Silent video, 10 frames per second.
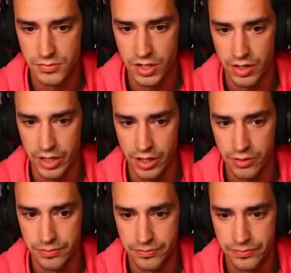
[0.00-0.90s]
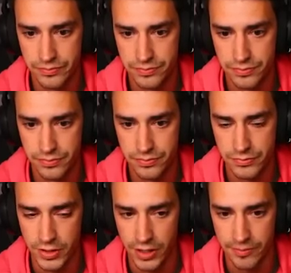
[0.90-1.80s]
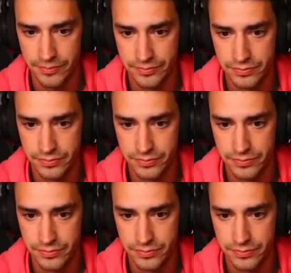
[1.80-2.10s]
There I go. You know?